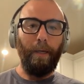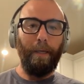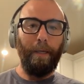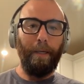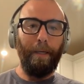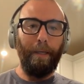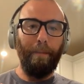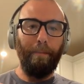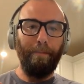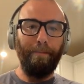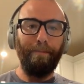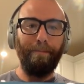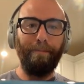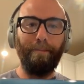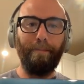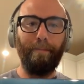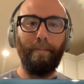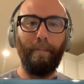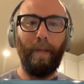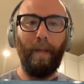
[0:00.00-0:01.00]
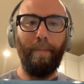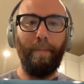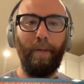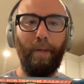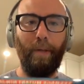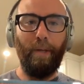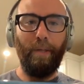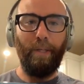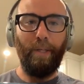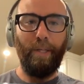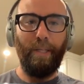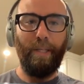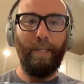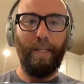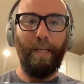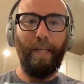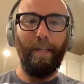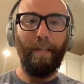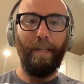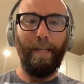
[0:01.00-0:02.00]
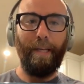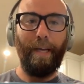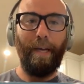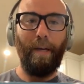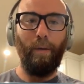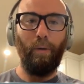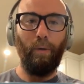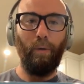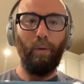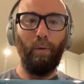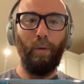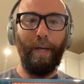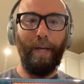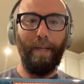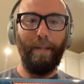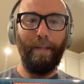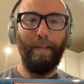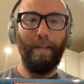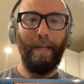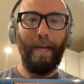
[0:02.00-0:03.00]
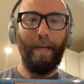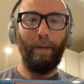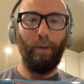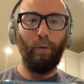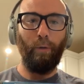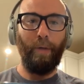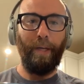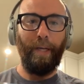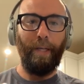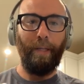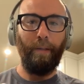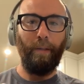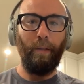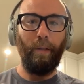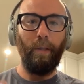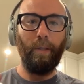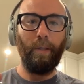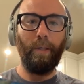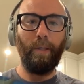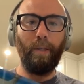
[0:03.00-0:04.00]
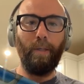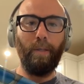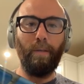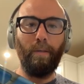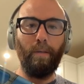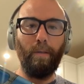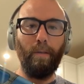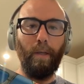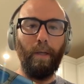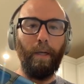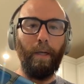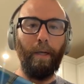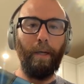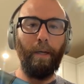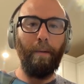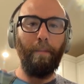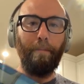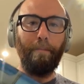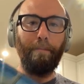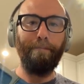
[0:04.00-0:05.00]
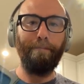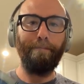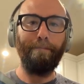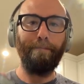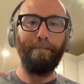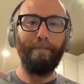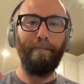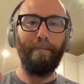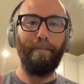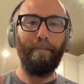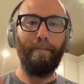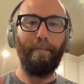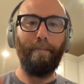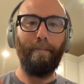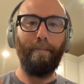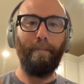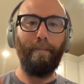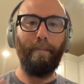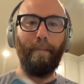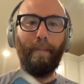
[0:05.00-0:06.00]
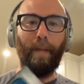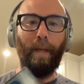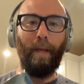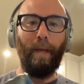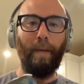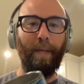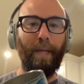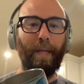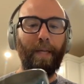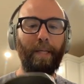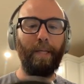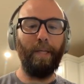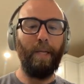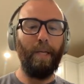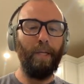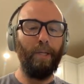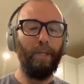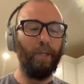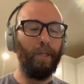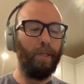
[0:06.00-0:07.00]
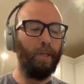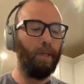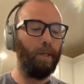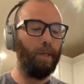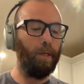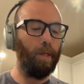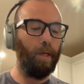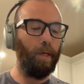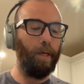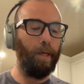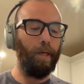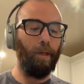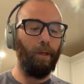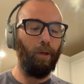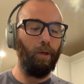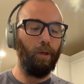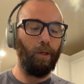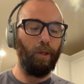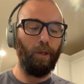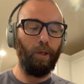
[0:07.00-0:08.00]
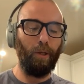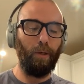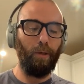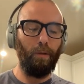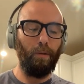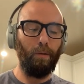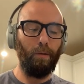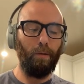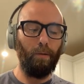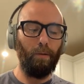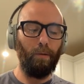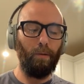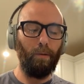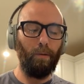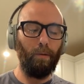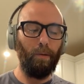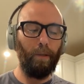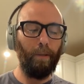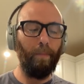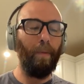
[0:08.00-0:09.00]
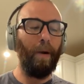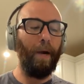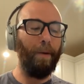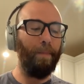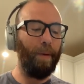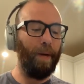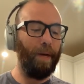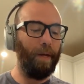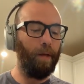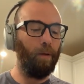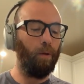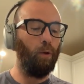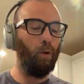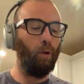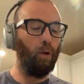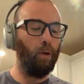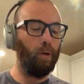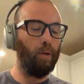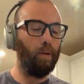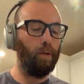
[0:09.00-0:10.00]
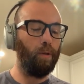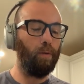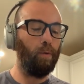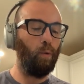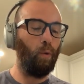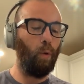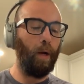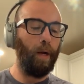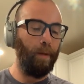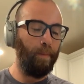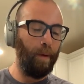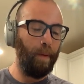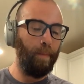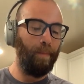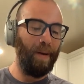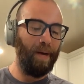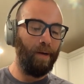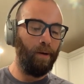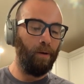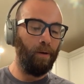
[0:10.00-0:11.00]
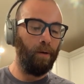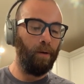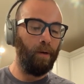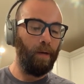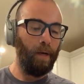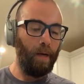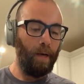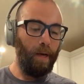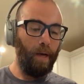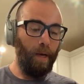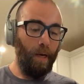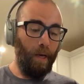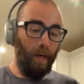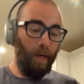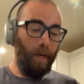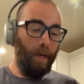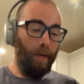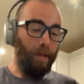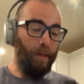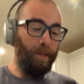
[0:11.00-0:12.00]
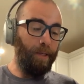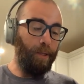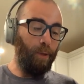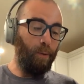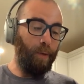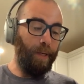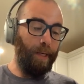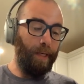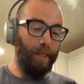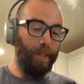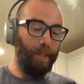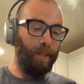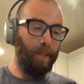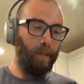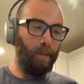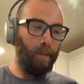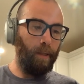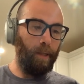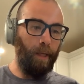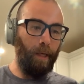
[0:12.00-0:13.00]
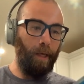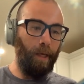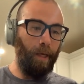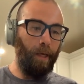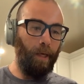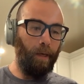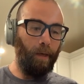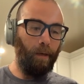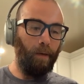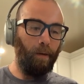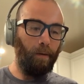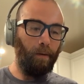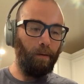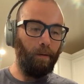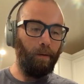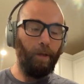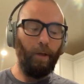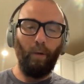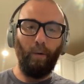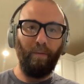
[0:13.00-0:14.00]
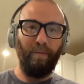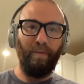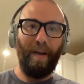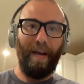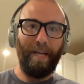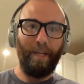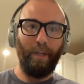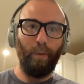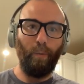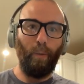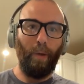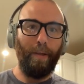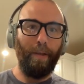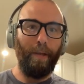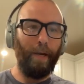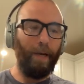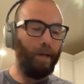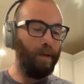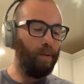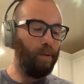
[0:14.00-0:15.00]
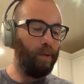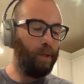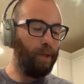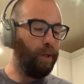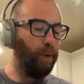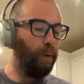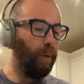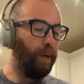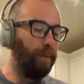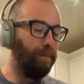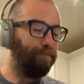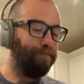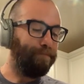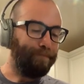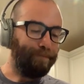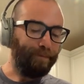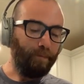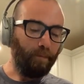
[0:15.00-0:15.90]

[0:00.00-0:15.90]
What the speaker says: um, I mean, you can just see like how great that green looks. I mean, it's just it looks, in my opinion, looks quite a bit better than doing it the old-fashioned way that I used to do it.